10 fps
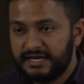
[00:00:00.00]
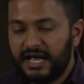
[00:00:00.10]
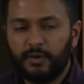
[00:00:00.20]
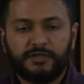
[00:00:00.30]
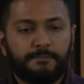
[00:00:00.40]

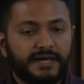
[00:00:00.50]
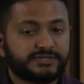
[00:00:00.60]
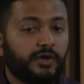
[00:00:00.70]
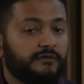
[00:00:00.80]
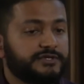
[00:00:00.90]
And what the
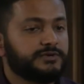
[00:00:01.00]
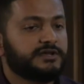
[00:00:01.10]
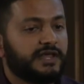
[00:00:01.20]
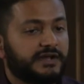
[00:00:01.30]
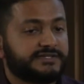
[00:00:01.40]
best way of
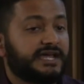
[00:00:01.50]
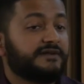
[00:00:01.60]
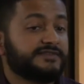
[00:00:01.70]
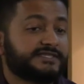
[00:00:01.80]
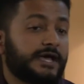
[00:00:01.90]
doing that is to
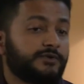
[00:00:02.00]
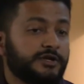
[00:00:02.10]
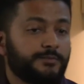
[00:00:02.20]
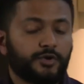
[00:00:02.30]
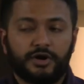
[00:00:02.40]
have a
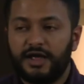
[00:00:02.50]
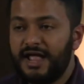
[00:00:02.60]
sounding board.